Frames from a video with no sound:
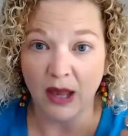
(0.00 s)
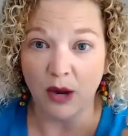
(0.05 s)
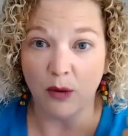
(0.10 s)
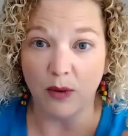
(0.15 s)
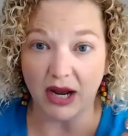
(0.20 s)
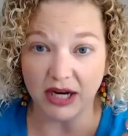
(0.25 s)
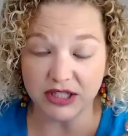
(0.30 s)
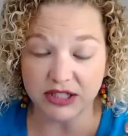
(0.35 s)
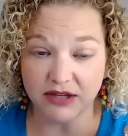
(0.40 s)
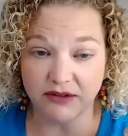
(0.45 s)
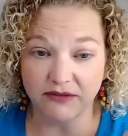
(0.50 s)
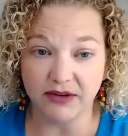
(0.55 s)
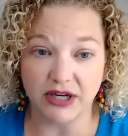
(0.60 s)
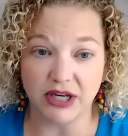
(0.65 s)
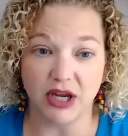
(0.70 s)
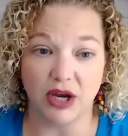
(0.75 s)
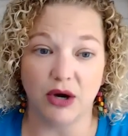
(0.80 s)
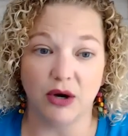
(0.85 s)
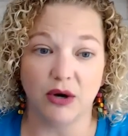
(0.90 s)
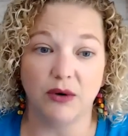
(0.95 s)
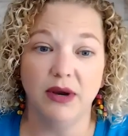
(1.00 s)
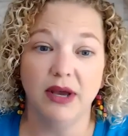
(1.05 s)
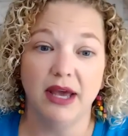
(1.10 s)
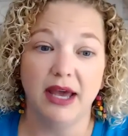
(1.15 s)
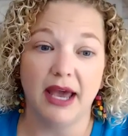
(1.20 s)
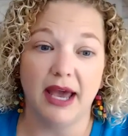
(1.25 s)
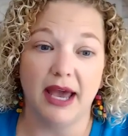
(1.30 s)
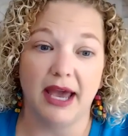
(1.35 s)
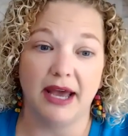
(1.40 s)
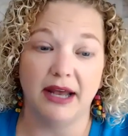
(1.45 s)
Watch the video
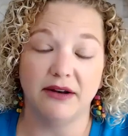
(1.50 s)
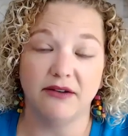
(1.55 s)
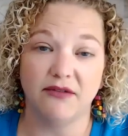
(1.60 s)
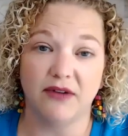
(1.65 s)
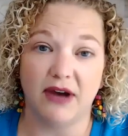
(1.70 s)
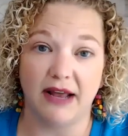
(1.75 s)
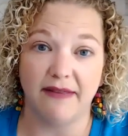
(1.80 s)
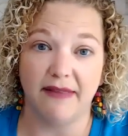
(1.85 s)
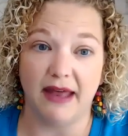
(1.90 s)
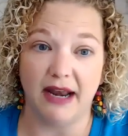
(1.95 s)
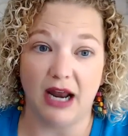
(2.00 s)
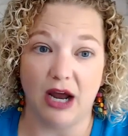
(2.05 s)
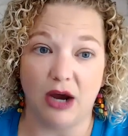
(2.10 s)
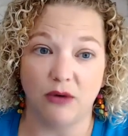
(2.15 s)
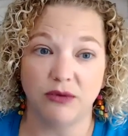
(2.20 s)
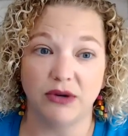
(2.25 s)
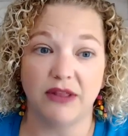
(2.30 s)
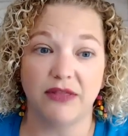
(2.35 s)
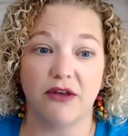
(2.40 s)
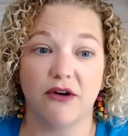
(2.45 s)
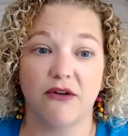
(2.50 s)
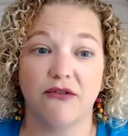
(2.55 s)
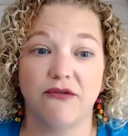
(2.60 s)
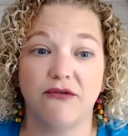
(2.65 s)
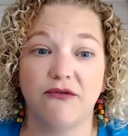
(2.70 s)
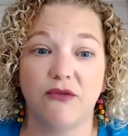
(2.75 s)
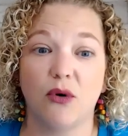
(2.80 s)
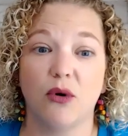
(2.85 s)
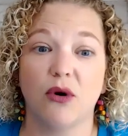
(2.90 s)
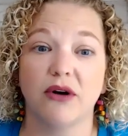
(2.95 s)
and find that out. The
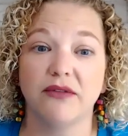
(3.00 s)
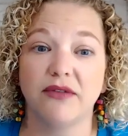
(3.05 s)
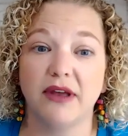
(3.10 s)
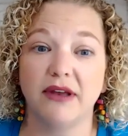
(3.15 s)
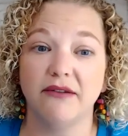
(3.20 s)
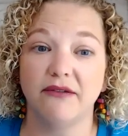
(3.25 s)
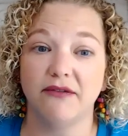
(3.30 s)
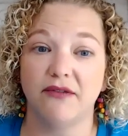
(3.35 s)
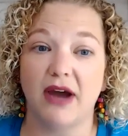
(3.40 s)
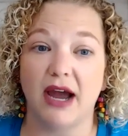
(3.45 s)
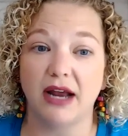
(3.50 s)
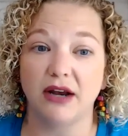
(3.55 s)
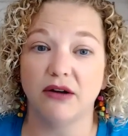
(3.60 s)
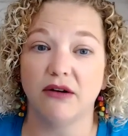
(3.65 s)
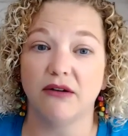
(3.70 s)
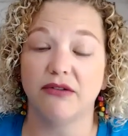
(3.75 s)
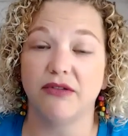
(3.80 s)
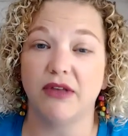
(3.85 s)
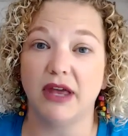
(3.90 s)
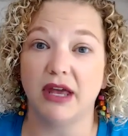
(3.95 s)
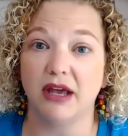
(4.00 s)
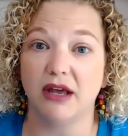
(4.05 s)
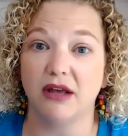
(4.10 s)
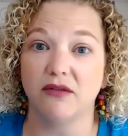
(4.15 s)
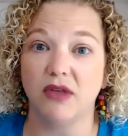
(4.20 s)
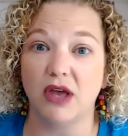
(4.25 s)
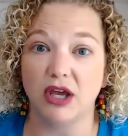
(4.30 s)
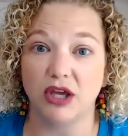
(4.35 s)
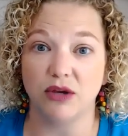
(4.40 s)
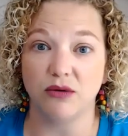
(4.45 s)
fourth and final thing
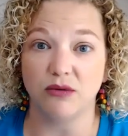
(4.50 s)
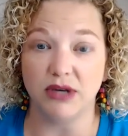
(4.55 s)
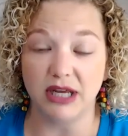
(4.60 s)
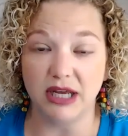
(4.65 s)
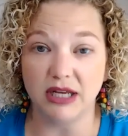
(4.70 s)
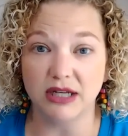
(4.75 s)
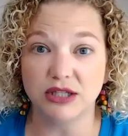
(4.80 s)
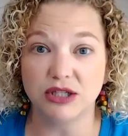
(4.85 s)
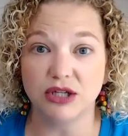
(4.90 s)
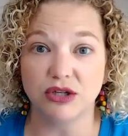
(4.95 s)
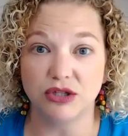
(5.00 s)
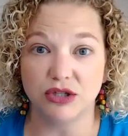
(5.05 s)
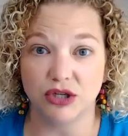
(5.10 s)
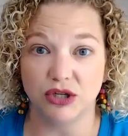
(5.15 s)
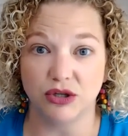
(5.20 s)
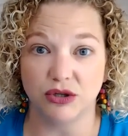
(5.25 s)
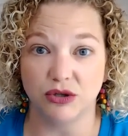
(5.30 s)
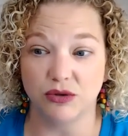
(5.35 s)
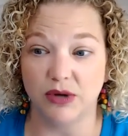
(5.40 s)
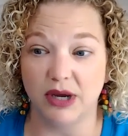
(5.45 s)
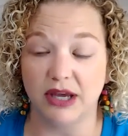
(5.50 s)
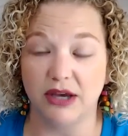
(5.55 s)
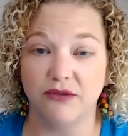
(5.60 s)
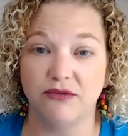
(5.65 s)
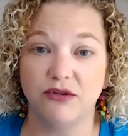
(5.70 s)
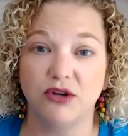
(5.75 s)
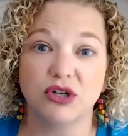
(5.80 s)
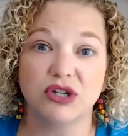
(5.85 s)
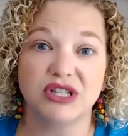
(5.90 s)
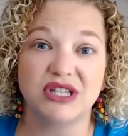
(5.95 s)
that you need to do if
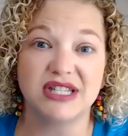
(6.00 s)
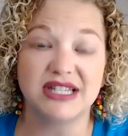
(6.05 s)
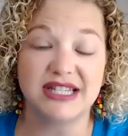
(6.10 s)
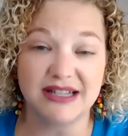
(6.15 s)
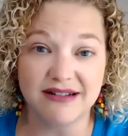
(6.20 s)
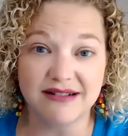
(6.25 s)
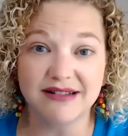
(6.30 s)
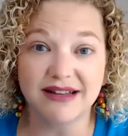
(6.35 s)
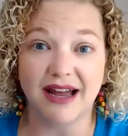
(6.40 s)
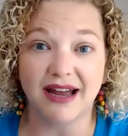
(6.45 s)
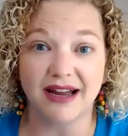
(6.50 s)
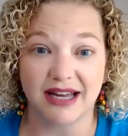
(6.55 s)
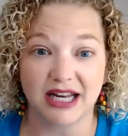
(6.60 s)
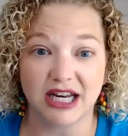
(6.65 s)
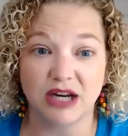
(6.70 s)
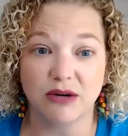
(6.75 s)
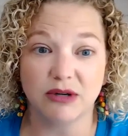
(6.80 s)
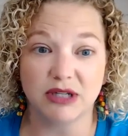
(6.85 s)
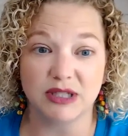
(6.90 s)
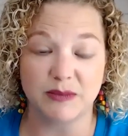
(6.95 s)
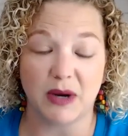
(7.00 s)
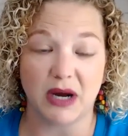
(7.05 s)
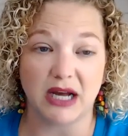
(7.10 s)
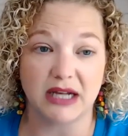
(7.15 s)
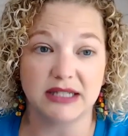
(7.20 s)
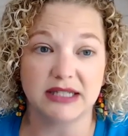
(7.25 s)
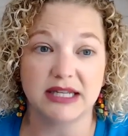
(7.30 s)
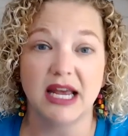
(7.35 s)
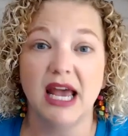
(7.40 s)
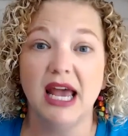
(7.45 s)
you're still not getting a
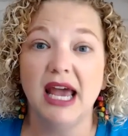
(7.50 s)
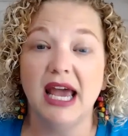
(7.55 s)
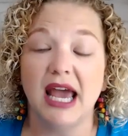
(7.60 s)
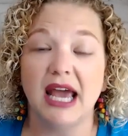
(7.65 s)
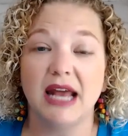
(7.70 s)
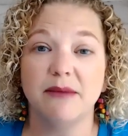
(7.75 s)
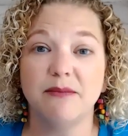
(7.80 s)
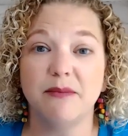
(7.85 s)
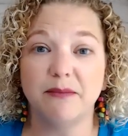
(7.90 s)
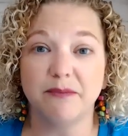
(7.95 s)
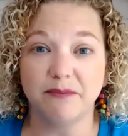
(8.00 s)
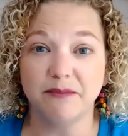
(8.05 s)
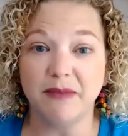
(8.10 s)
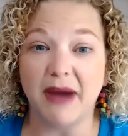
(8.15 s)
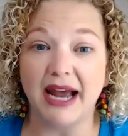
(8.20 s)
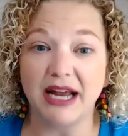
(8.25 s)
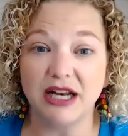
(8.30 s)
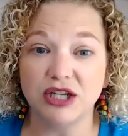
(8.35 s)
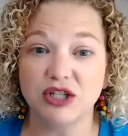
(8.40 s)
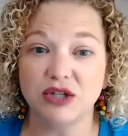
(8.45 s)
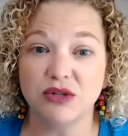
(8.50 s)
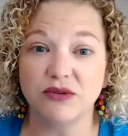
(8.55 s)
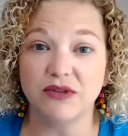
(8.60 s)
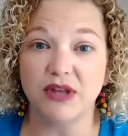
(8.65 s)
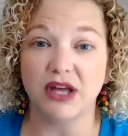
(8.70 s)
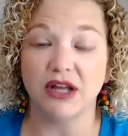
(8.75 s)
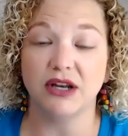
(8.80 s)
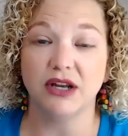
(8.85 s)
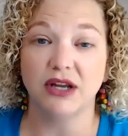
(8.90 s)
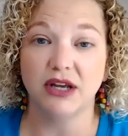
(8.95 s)
response, in my remind you
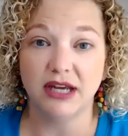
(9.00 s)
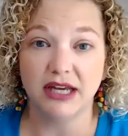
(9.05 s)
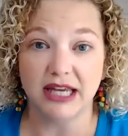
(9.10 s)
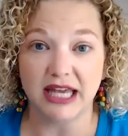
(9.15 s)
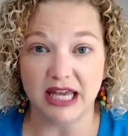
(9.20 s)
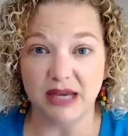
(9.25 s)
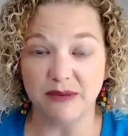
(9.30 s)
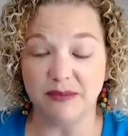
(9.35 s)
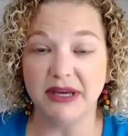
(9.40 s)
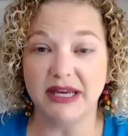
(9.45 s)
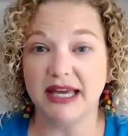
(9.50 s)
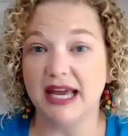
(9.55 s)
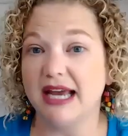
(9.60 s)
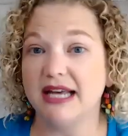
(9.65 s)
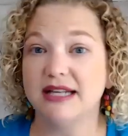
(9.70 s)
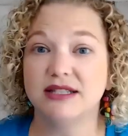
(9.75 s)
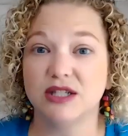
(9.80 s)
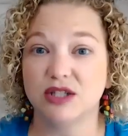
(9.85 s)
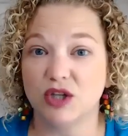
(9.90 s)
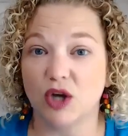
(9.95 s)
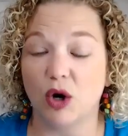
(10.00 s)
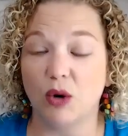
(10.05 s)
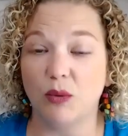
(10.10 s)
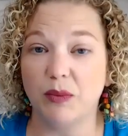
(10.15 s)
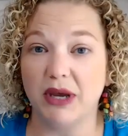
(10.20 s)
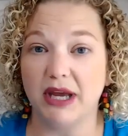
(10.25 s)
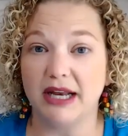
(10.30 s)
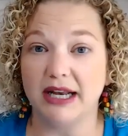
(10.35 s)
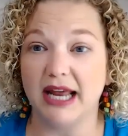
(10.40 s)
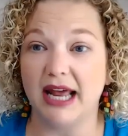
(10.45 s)
that keeping cases
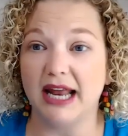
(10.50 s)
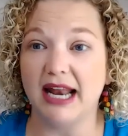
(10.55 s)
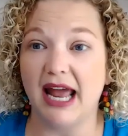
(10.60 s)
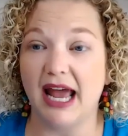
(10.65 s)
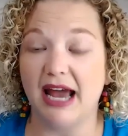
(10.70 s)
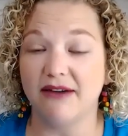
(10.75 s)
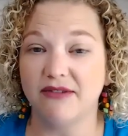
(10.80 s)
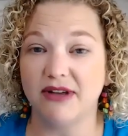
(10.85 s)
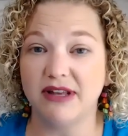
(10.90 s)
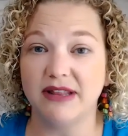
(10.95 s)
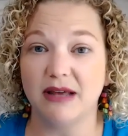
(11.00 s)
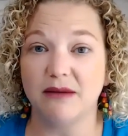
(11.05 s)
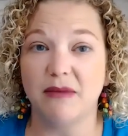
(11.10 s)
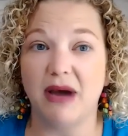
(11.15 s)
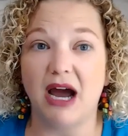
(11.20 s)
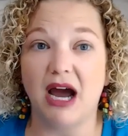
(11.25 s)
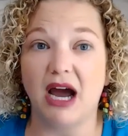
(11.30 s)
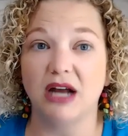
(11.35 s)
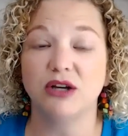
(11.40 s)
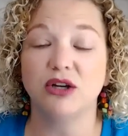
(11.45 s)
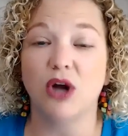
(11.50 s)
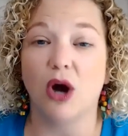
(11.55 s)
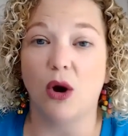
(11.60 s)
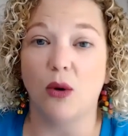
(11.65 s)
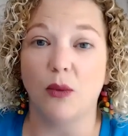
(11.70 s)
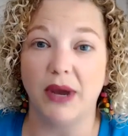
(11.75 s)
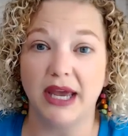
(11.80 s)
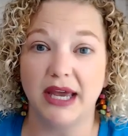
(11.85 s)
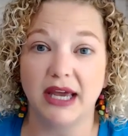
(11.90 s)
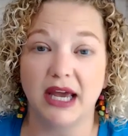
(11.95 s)
open and having them
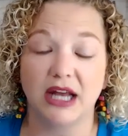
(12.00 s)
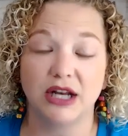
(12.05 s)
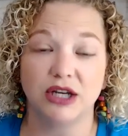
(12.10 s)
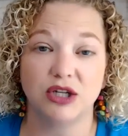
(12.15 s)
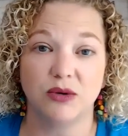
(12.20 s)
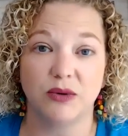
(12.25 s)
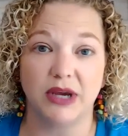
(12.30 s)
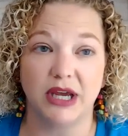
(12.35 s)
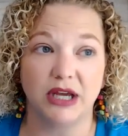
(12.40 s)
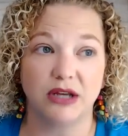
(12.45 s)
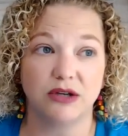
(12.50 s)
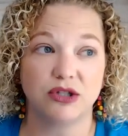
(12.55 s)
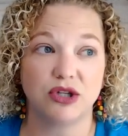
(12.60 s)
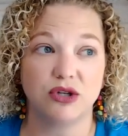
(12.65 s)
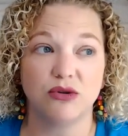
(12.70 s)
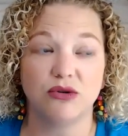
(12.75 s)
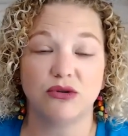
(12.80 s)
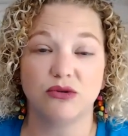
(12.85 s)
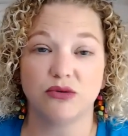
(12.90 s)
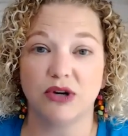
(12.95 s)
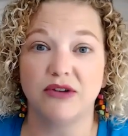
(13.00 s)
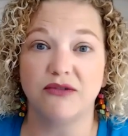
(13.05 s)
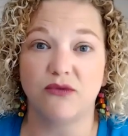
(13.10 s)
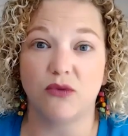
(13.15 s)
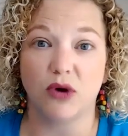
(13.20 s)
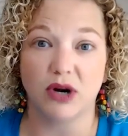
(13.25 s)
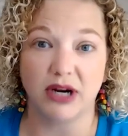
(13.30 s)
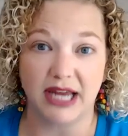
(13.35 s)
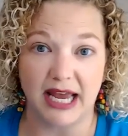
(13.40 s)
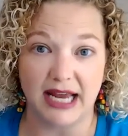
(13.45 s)
ongoing and doing two, three,
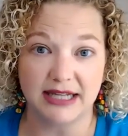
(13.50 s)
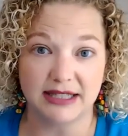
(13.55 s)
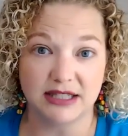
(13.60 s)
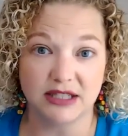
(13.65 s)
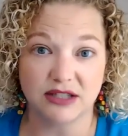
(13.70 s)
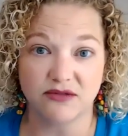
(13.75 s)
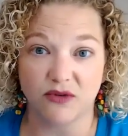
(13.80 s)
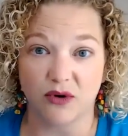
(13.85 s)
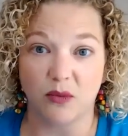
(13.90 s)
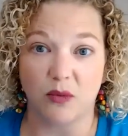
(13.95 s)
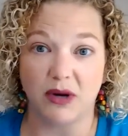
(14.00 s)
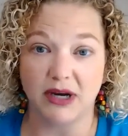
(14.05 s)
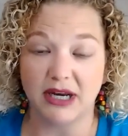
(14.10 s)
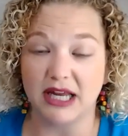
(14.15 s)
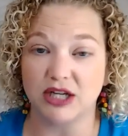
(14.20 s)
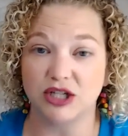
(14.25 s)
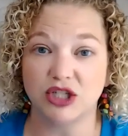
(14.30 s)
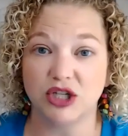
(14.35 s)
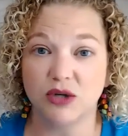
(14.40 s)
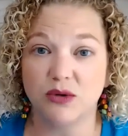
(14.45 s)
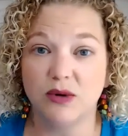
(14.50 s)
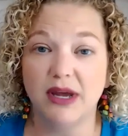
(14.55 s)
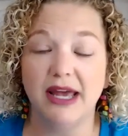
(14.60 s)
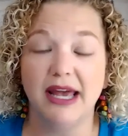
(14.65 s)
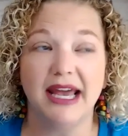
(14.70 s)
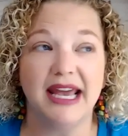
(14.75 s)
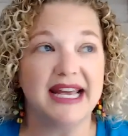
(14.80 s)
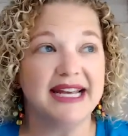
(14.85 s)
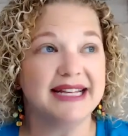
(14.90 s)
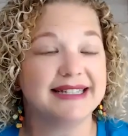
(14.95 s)
four cases for one issue
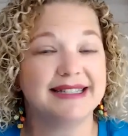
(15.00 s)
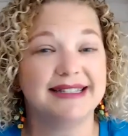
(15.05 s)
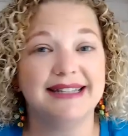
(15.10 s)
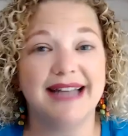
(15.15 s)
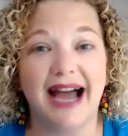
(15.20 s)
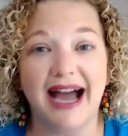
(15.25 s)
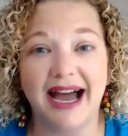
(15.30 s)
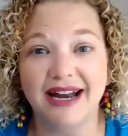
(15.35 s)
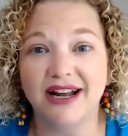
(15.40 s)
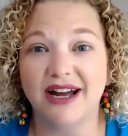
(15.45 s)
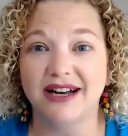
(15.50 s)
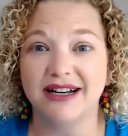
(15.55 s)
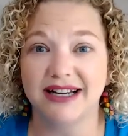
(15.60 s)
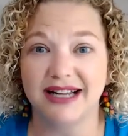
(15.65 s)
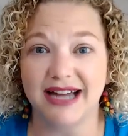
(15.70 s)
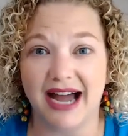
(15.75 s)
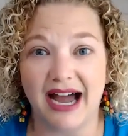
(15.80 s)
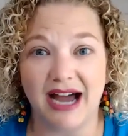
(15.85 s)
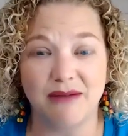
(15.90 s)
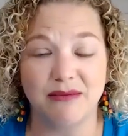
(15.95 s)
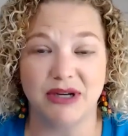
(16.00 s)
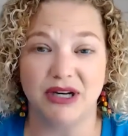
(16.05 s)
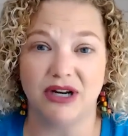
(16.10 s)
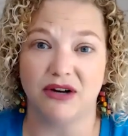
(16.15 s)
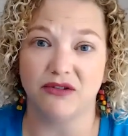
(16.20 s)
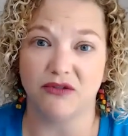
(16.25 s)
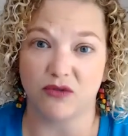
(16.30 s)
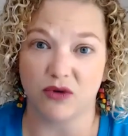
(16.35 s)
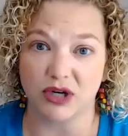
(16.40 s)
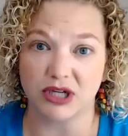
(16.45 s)
is not uncommon,
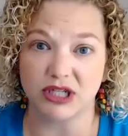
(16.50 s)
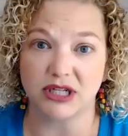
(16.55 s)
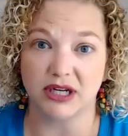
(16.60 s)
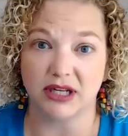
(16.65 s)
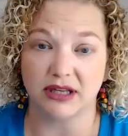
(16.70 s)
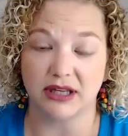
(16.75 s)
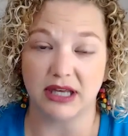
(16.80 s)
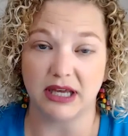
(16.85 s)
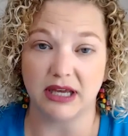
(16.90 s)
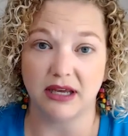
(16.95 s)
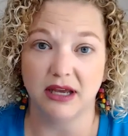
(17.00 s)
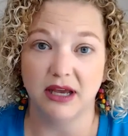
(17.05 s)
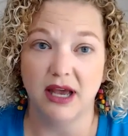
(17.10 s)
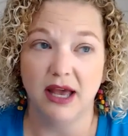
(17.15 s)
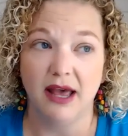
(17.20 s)
unfortunately.